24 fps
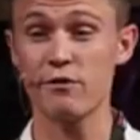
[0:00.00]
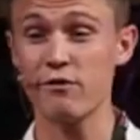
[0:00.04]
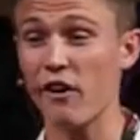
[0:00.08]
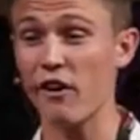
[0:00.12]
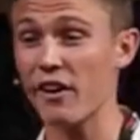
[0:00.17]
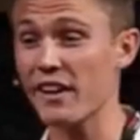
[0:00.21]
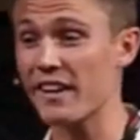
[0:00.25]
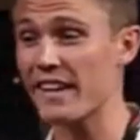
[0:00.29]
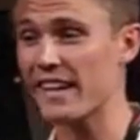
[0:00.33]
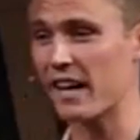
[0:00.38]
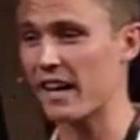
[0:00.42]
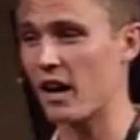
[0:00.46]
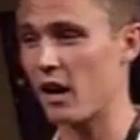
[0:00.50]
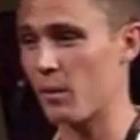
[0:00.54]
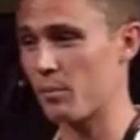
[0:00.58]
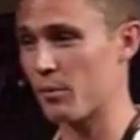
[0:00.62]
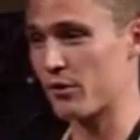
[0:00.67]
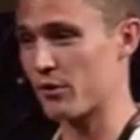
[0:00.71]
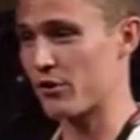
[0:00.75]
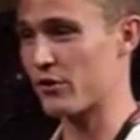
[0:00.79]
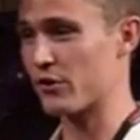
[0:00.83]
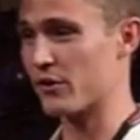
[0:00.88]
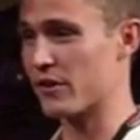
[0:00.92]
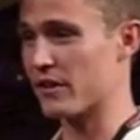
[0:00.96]
funding
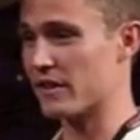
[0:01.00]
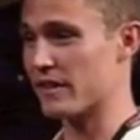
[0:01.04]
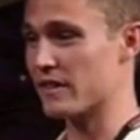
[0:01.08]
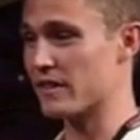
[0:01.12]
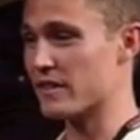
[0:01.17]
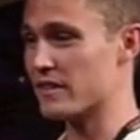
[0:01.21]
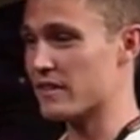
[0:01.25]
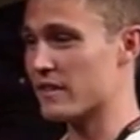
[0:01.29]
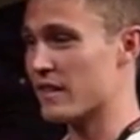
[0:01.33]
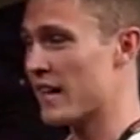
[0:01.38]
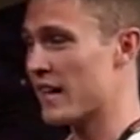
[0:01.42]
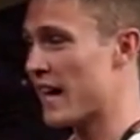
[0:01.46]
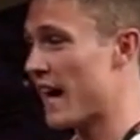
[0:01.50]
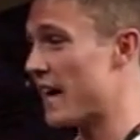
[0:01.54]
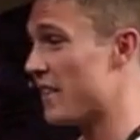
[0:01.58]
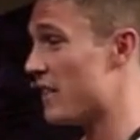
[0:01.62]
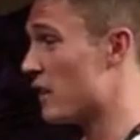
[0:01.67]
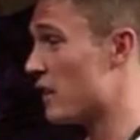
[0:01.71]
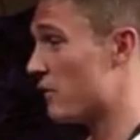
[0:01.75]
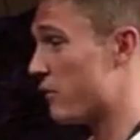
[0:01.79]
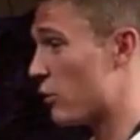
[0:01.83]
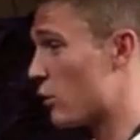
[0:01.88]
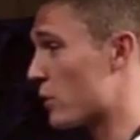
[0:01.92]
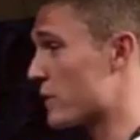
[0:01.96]
opportunities. And then,
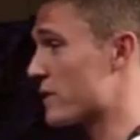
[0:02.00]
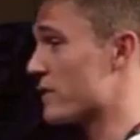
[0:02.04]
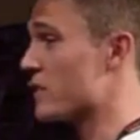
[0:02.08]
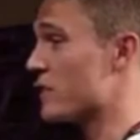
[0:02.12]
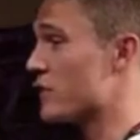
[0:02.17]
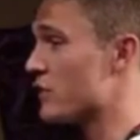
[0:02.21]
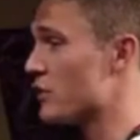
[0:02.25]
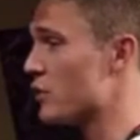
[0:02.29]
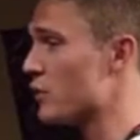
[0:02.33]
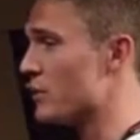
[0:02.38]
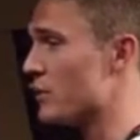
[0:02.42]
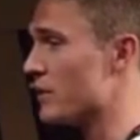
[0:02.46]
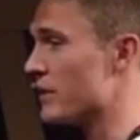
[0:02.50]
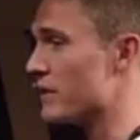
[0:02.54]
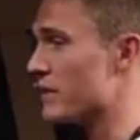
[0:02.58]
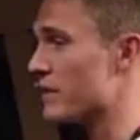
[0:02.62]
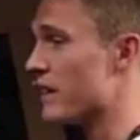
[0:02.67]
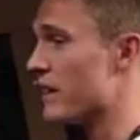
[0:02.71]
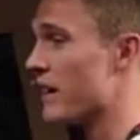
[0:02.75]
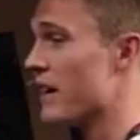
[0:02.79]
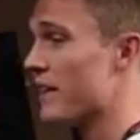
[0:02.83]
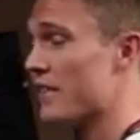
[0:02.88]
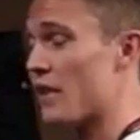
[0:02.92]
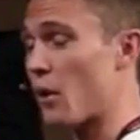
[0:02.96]
of course, the students
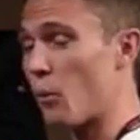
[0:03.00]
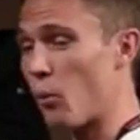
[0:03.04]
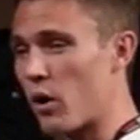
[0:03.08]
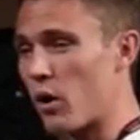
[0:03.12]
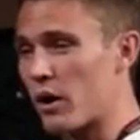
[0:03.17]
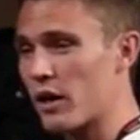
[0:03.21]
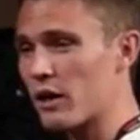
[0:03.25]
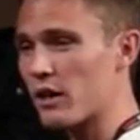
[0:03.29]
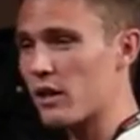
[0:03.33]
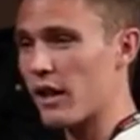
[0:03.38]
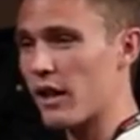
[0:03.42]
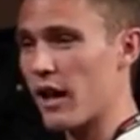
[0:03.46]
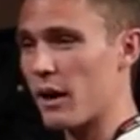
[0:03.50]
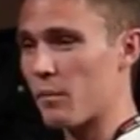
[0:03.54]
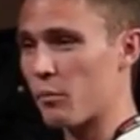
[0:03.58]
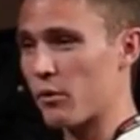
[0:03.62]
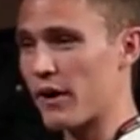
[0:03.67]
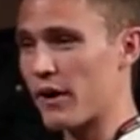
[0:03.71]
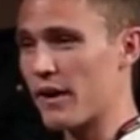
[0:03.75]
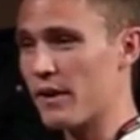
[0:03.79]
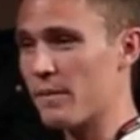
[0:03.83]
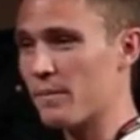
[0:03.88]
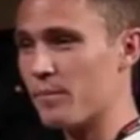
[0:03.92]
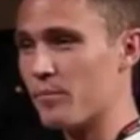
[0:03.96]
that want to
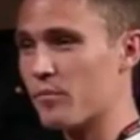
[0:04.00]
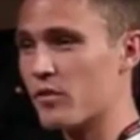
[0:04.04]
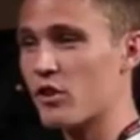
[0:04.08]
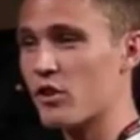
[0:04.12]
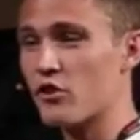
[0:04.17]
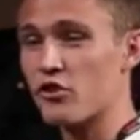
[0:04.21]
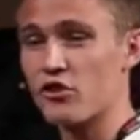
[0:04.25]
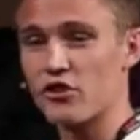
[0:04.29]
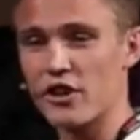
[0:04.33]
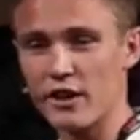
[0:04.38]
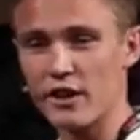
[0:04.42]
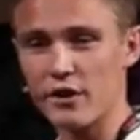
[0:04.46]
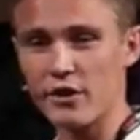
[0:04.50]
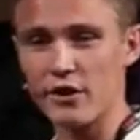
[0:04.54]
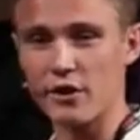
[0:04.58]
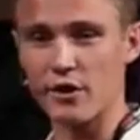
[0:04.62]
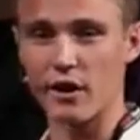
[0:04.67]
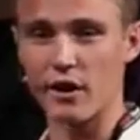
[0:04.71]
collaborate, share their